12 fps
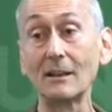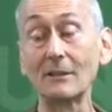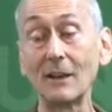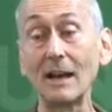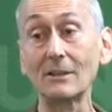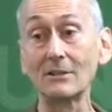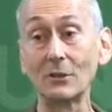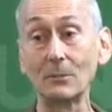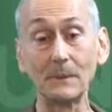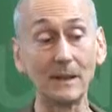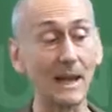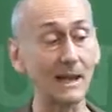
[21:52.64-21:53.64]
gratis
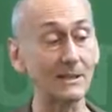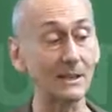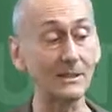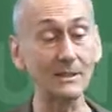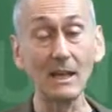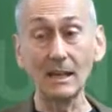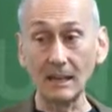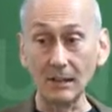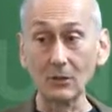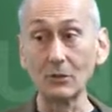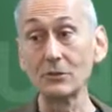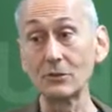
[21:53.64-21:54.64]
open access. It
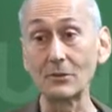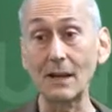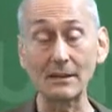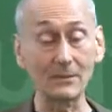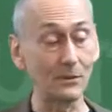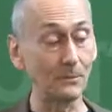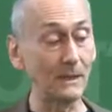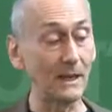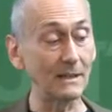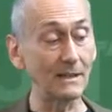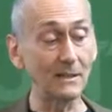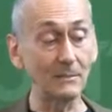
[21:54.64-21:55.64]
includes gratis open
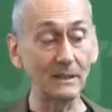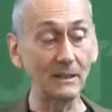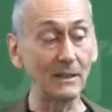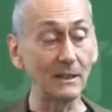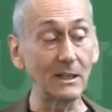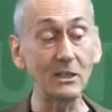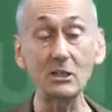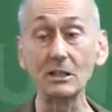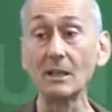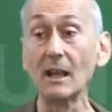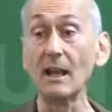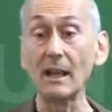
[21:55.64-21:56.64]
access, but in
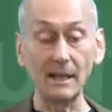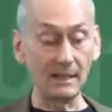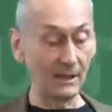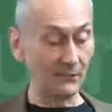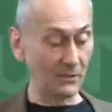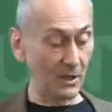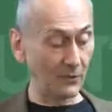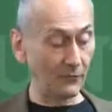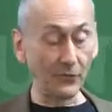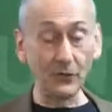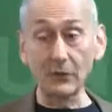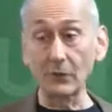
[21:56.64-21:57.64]
addition, it gives
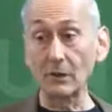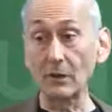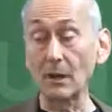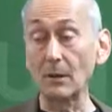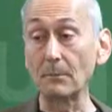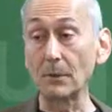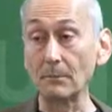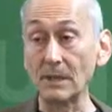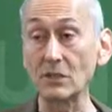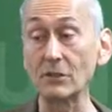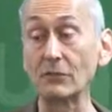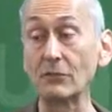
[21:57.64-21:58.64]
further
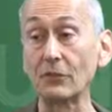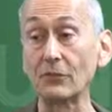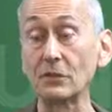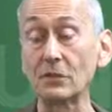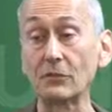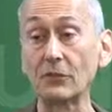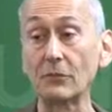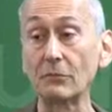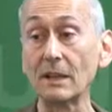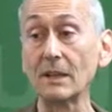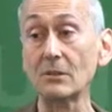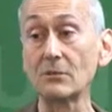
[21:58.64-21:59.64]
permission for
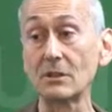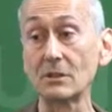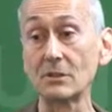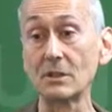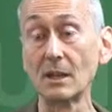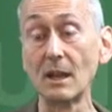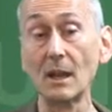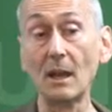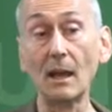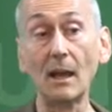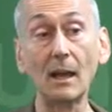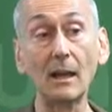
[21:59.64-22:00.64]
reuses.
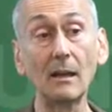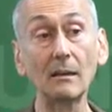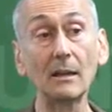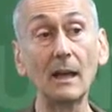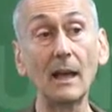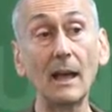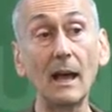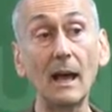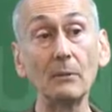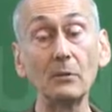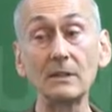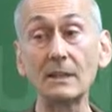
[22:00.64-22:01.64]

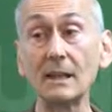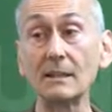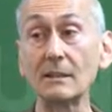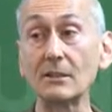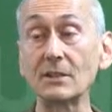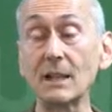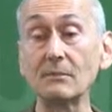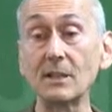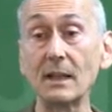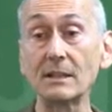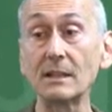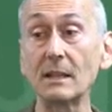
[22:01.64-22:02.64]
I would say that the same
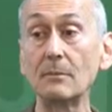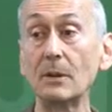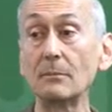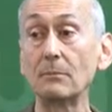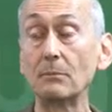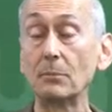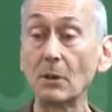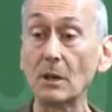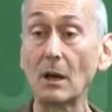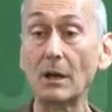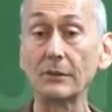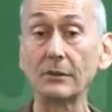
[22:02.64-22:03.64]
thing I said about book
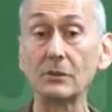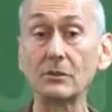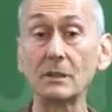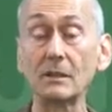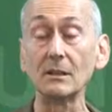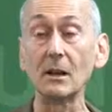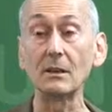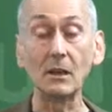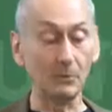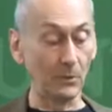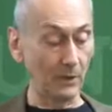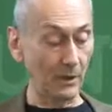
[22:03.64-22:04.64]
authors, not
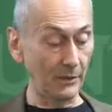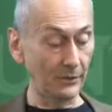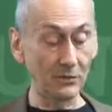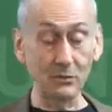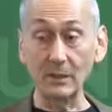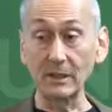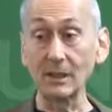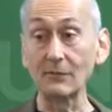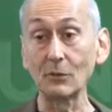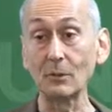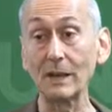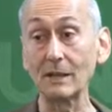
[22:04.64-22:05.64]
all book authors want to give
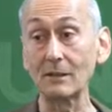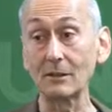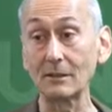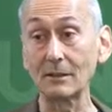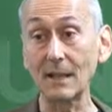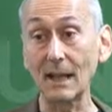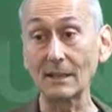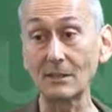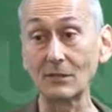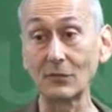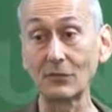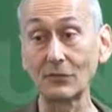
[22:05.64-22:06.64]
away their
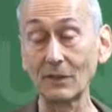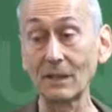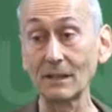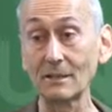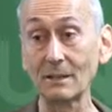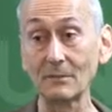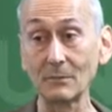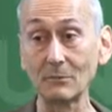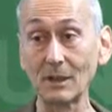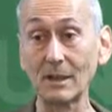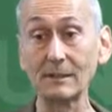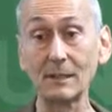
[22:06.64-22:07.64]
texts for free. Some of them
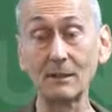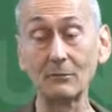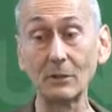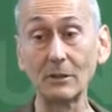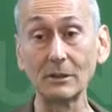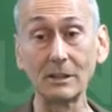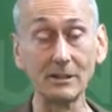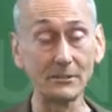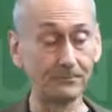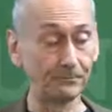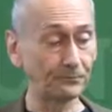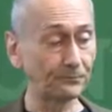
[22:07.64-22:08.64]
would like to get royalties.
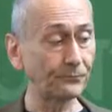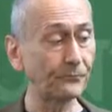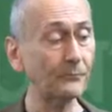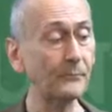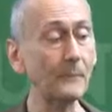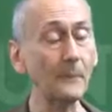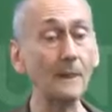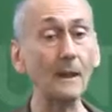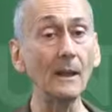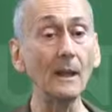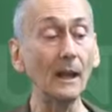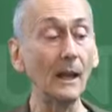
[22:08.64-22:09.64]

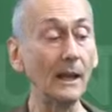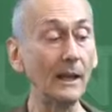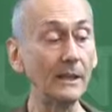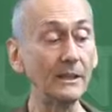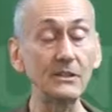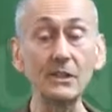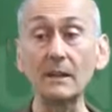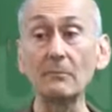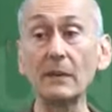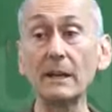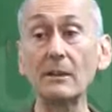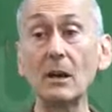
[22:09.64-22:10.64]
In the same
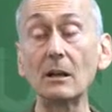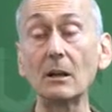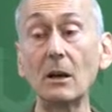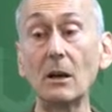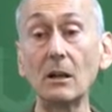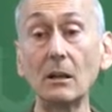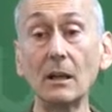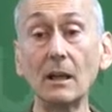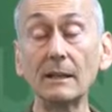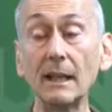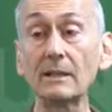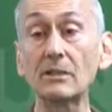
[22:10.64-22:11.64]
way, not
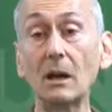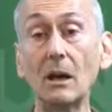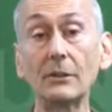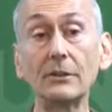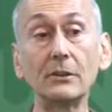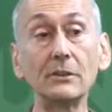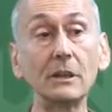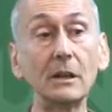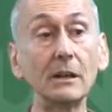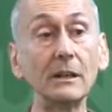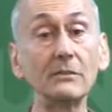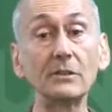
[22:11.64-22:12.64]
all text authors
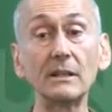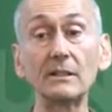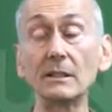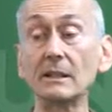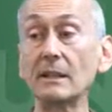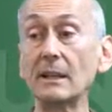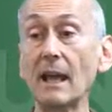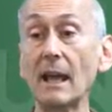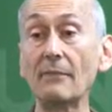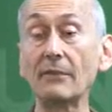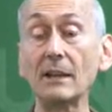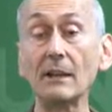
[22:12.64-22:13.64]
are interested in
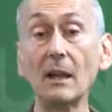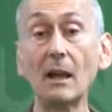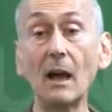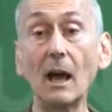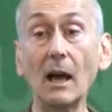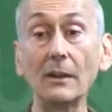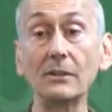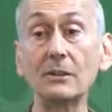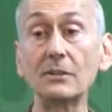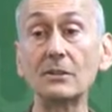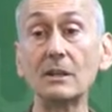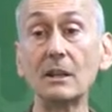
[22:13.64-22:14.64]
having
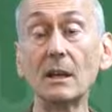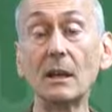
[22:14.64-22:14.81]
others